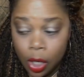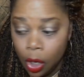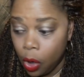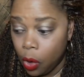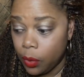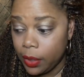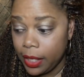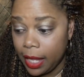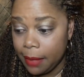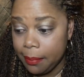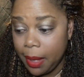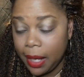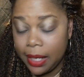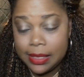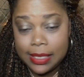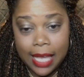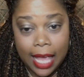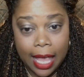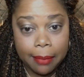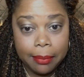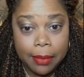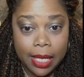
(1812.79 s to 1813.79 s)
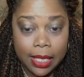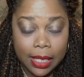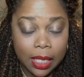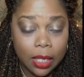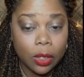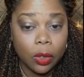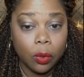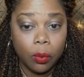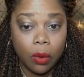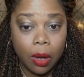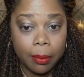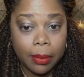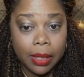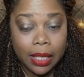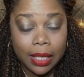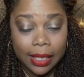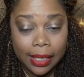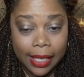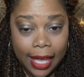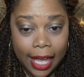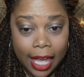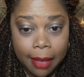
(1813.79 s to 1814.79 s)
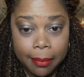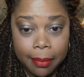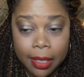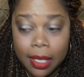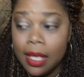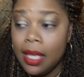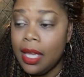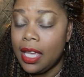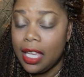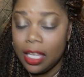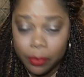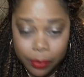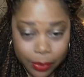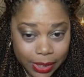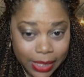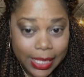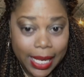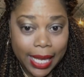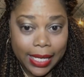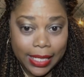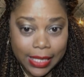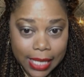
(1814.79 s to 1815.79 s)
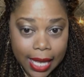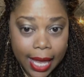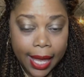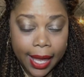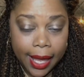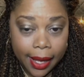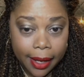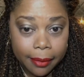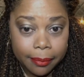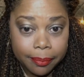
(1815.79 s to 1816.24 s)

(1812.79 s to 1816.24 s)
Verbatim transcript: Okay, by the time they killed the woman in the cabin, it was daytime.